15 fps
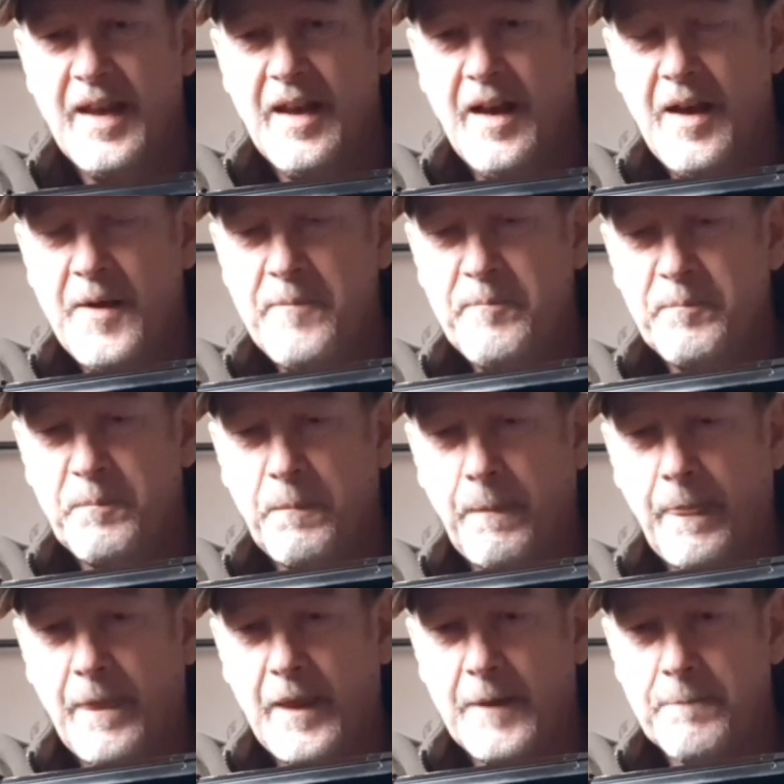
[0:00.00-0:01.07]

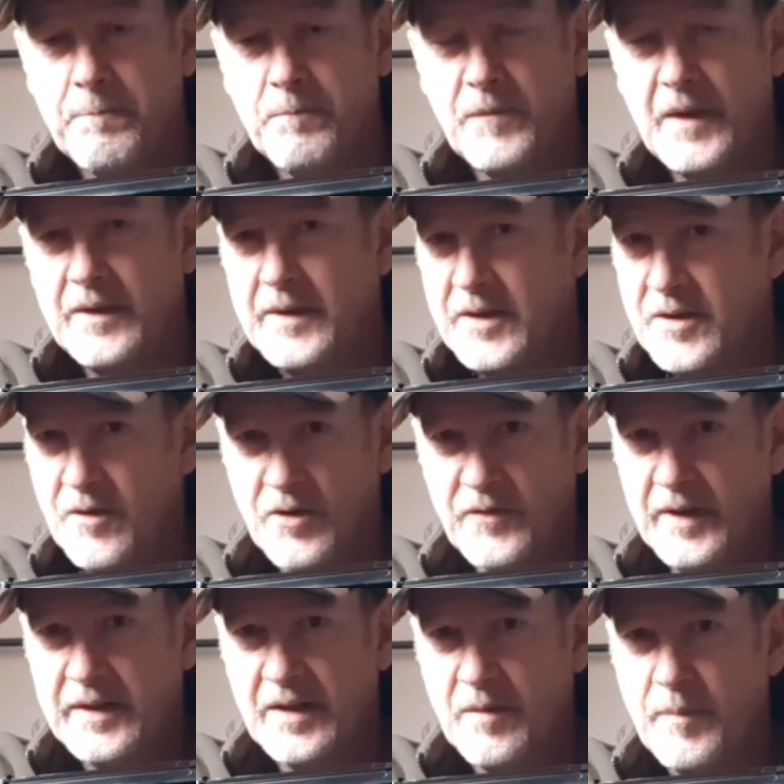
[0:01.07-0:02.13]
There's not a
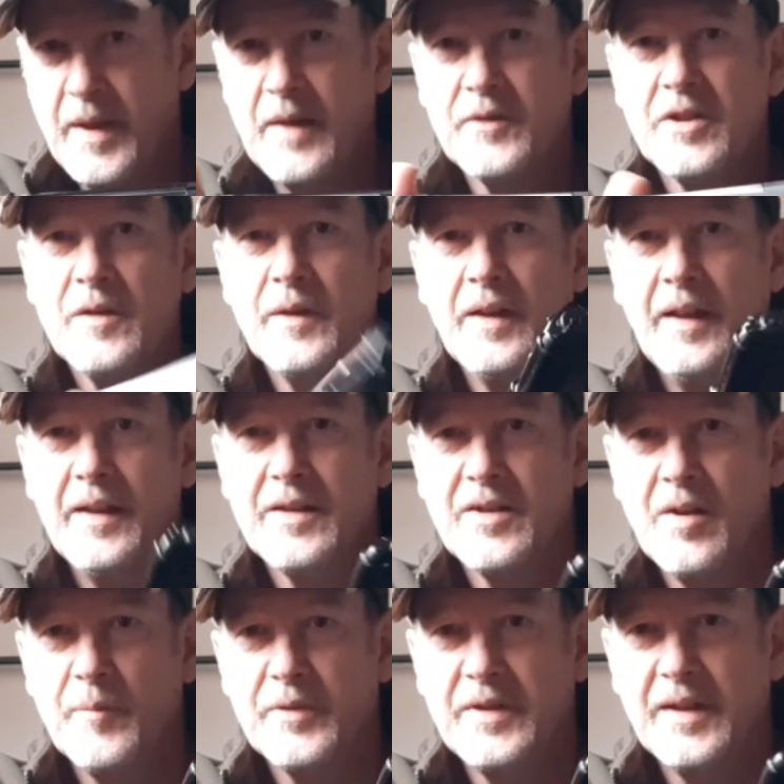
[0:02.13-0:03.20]
great deal of power to it, it's
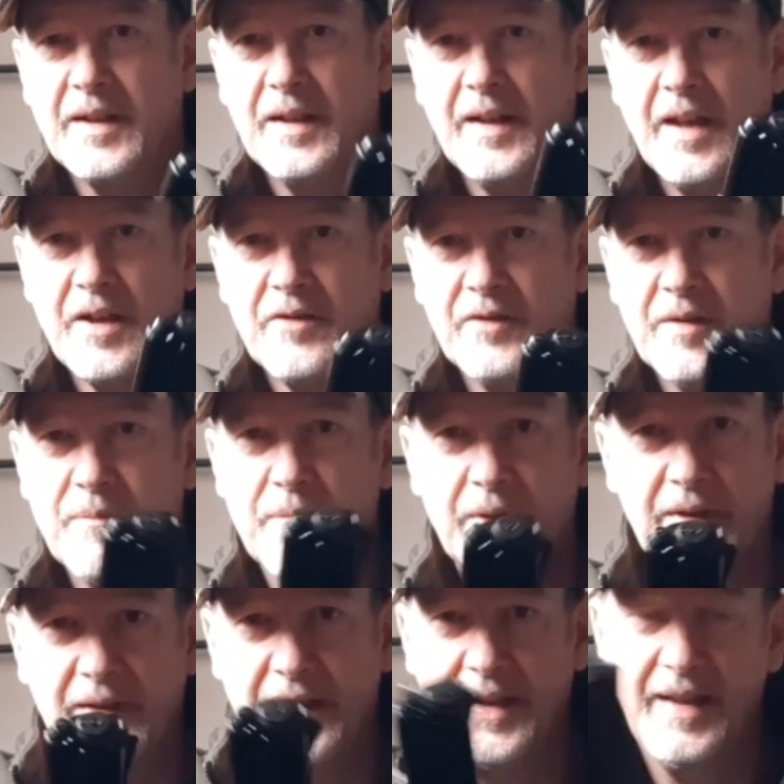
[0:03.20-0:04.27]
not particularly accurate,
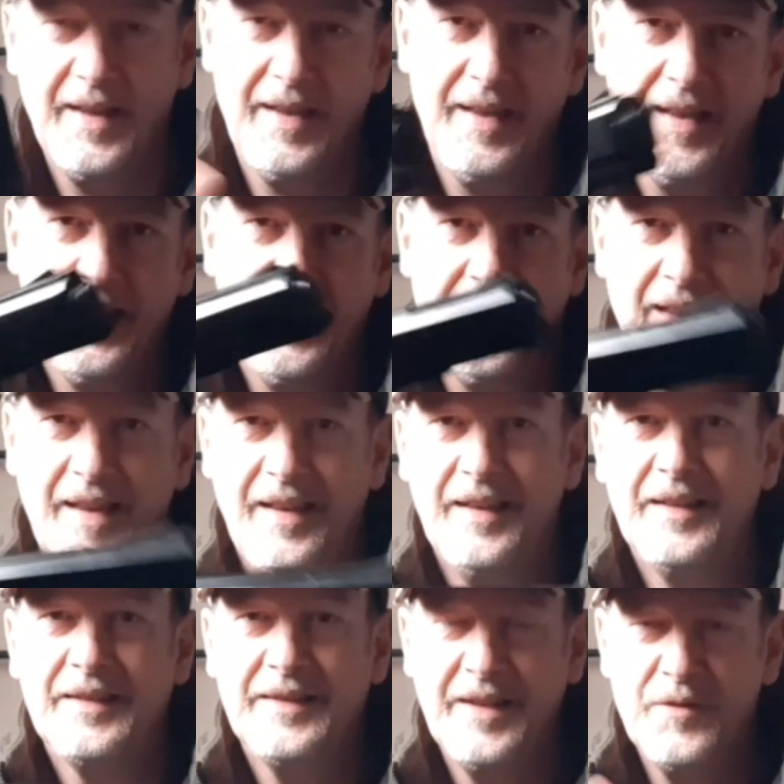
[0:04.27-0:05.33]
but
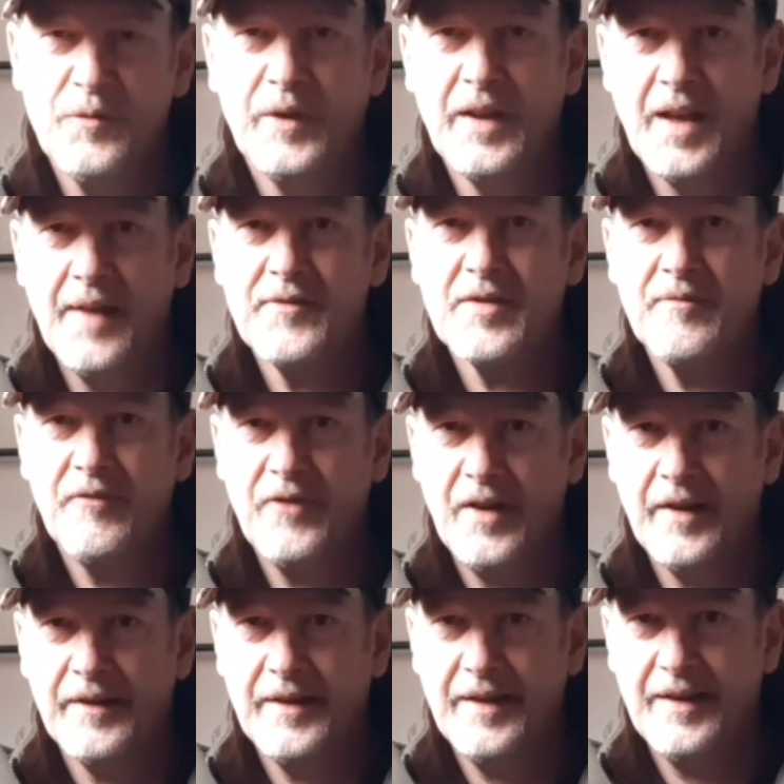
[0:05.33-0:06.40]
didn't we have some
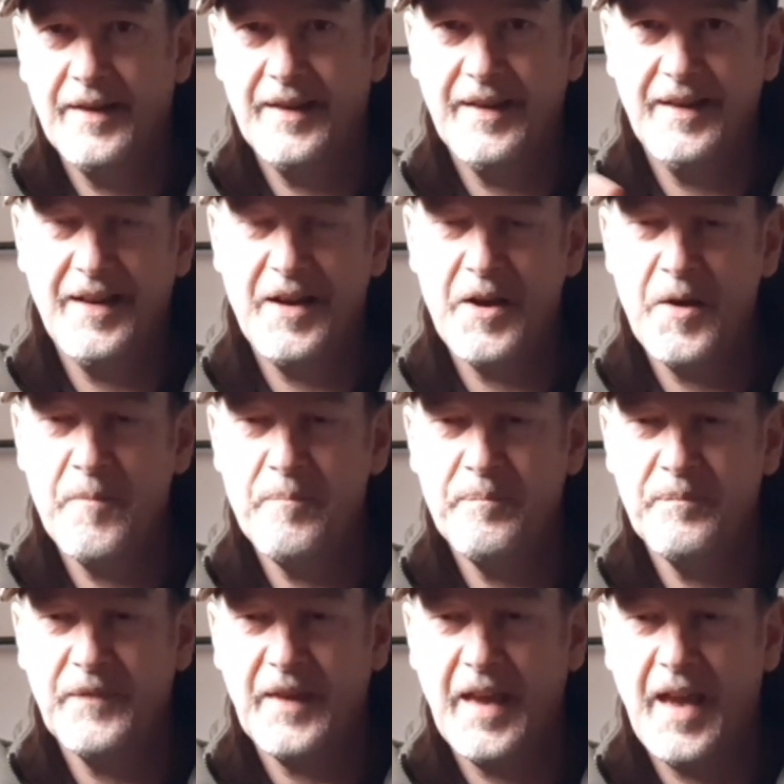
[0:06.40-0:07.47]
fun?
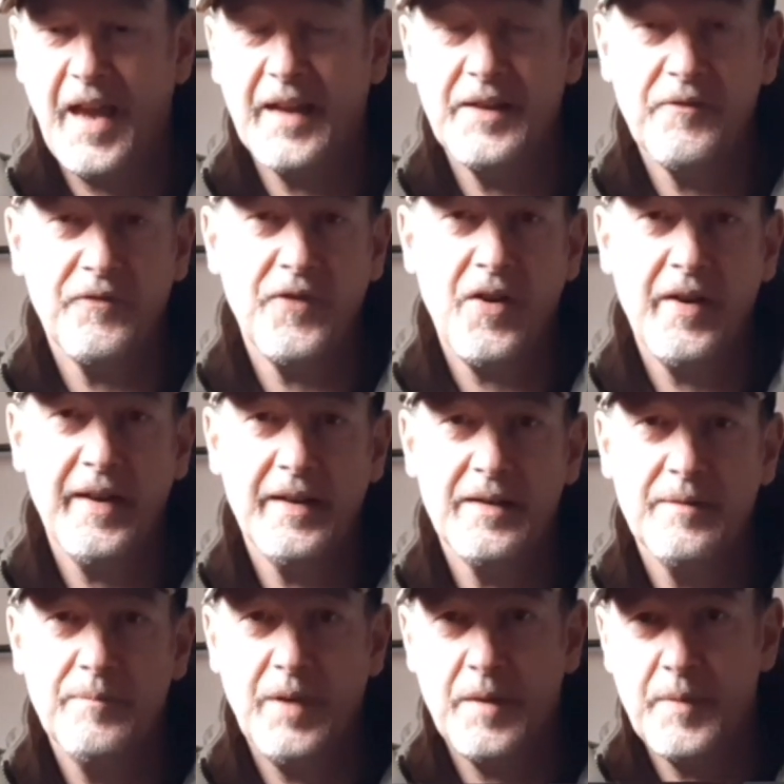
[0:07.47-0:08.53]
And it fired
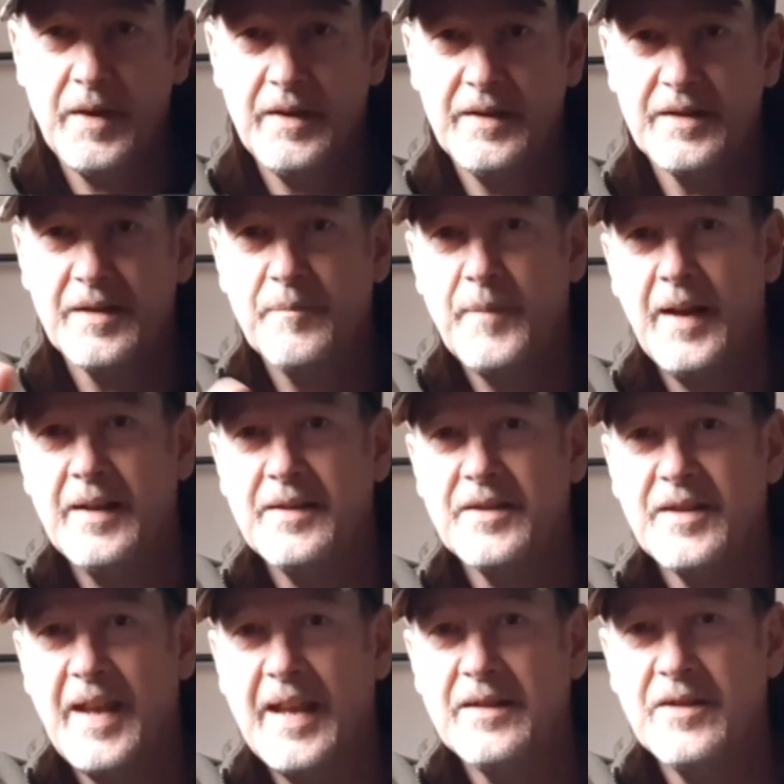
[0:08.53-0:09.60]
BBs,
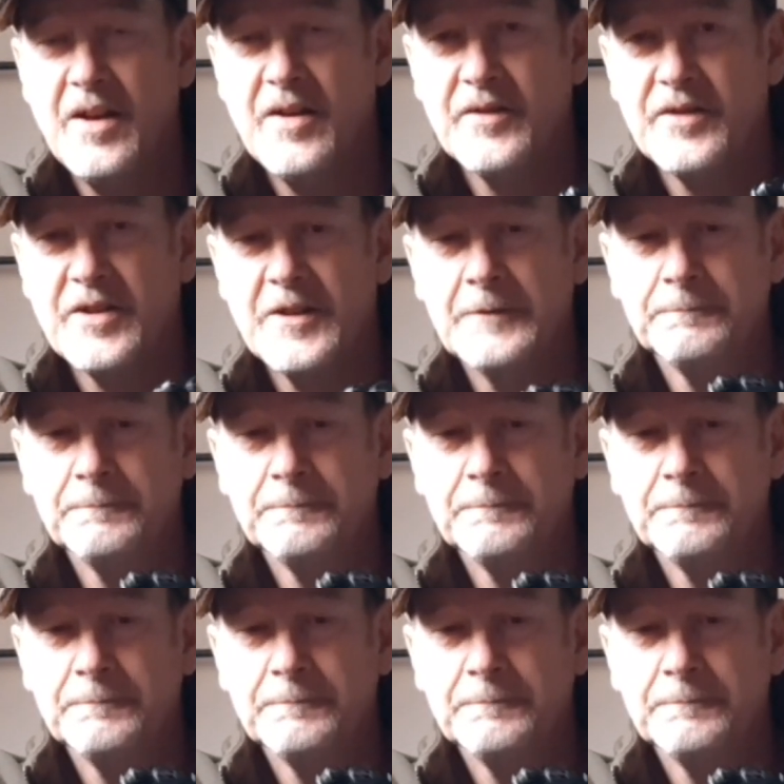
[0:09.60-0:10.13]
pellets and darts.